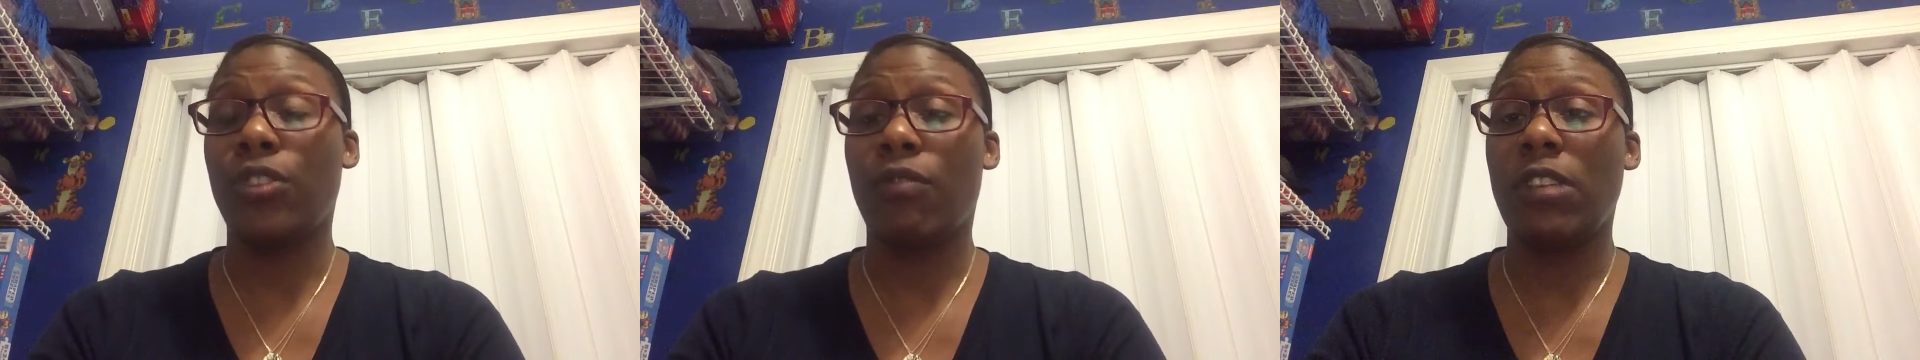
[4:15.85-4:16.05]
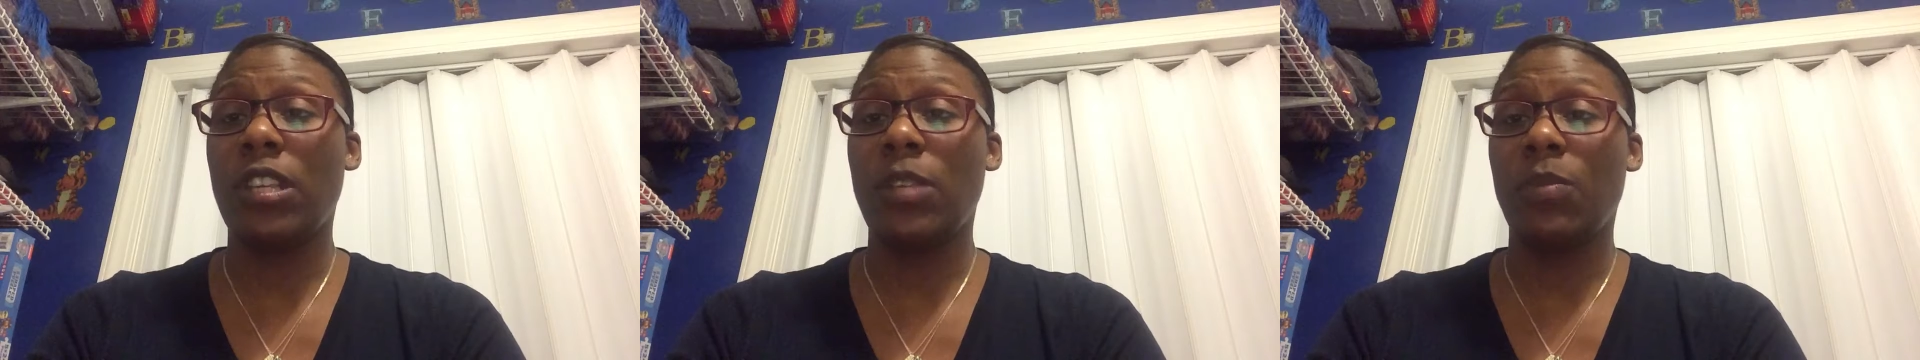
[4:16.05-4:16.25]

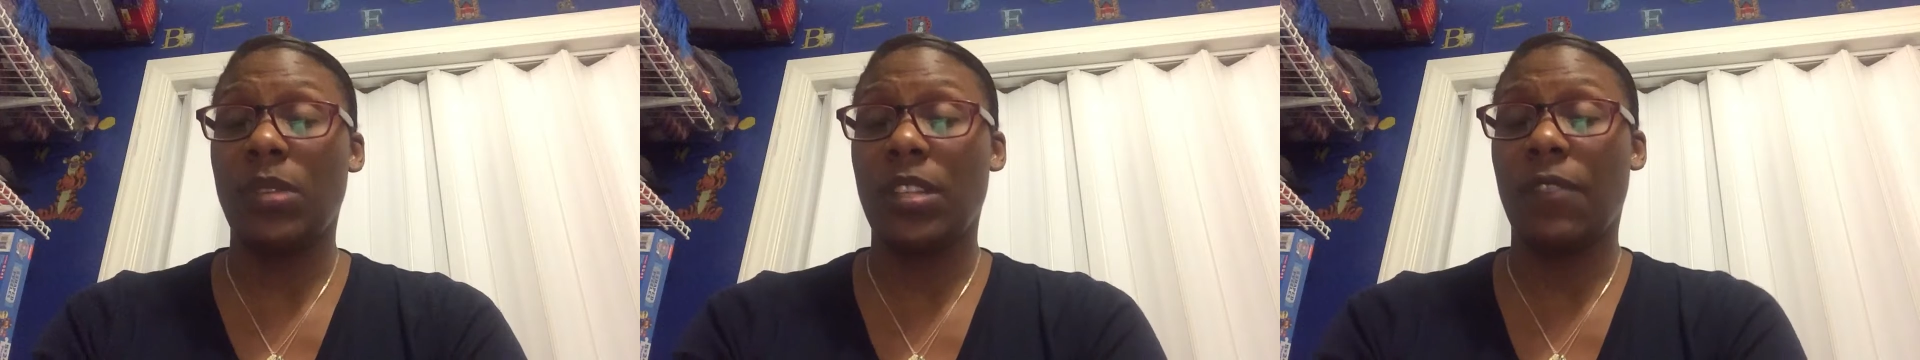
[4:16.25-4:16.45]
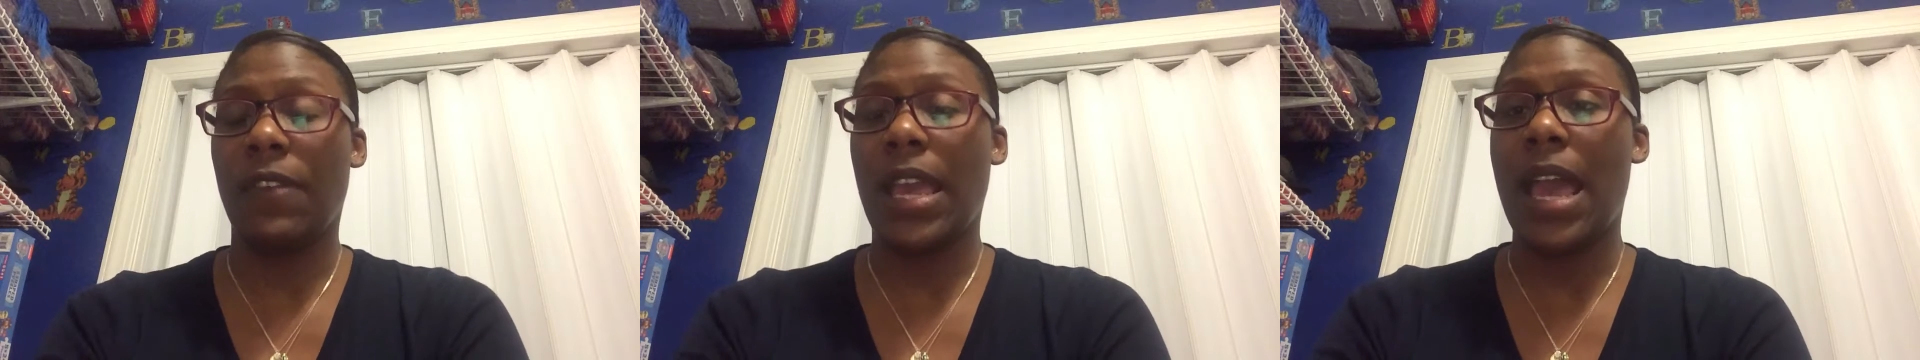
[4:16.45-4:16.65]
3
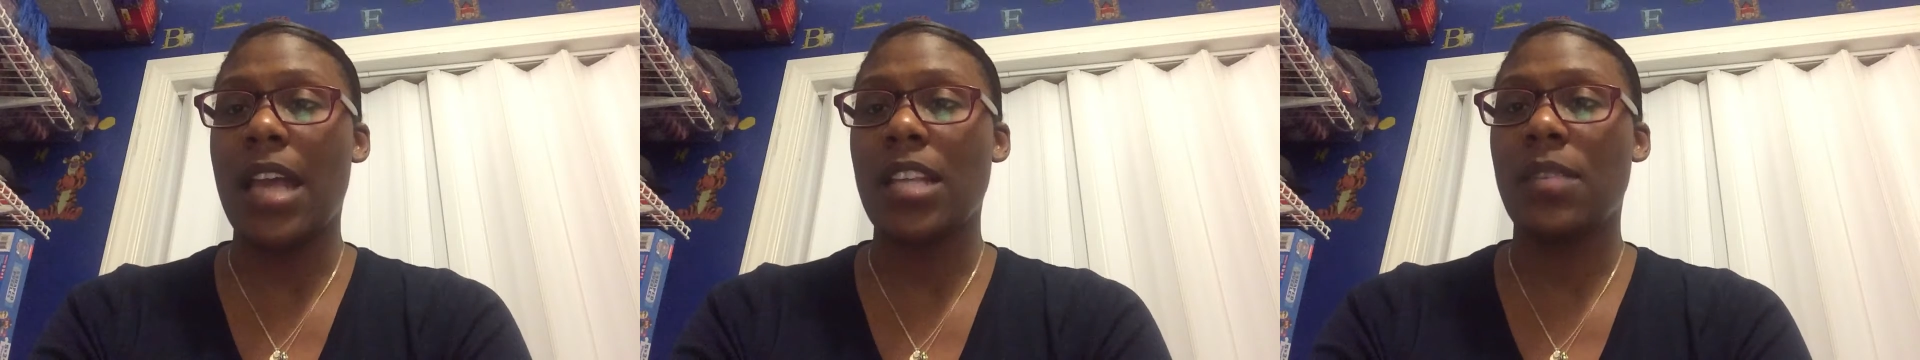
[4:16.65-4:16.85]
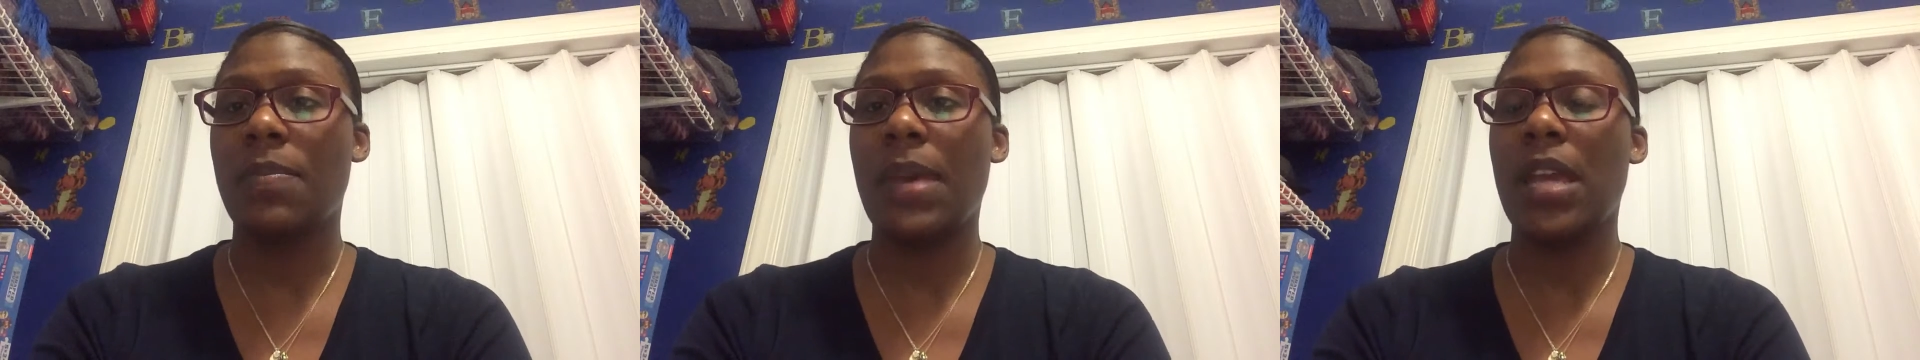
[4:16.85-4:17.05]
specific
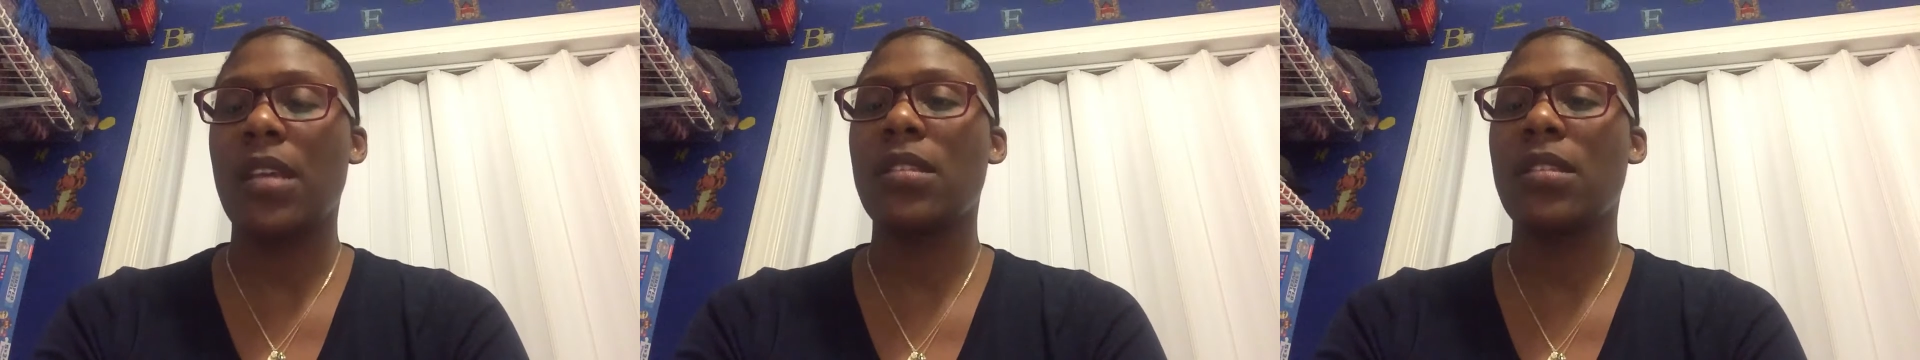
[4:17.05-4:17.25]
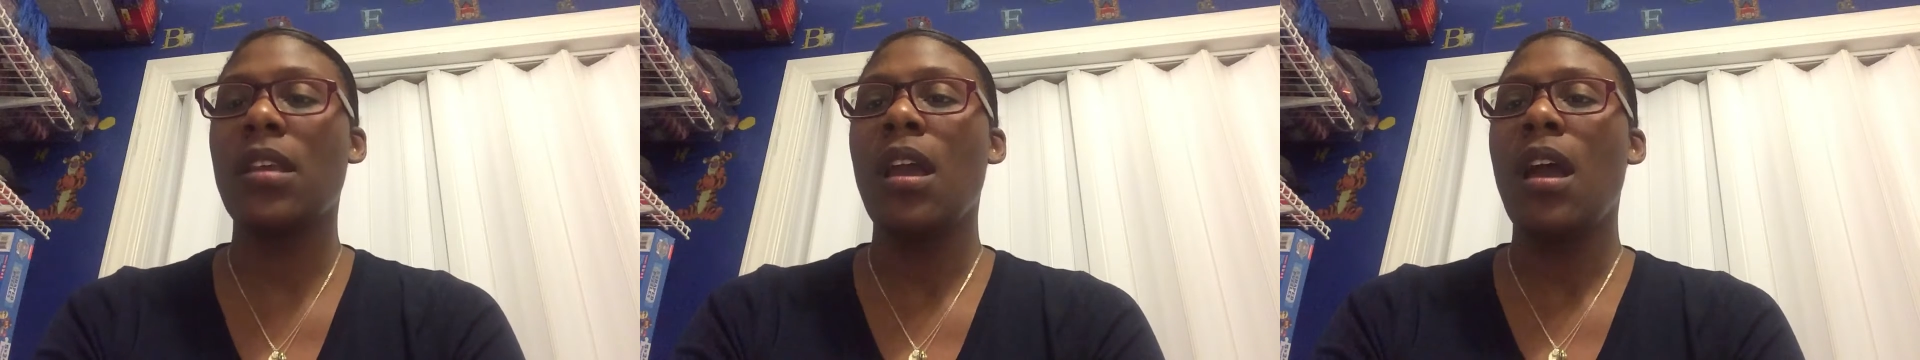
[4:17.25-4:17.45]

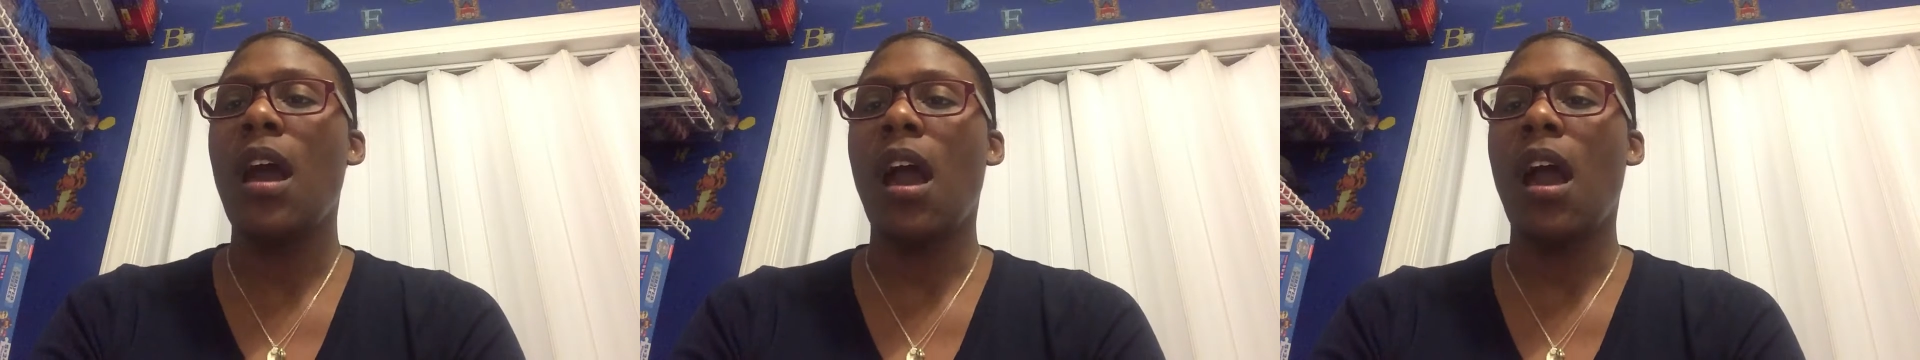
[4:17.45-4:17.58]
aspects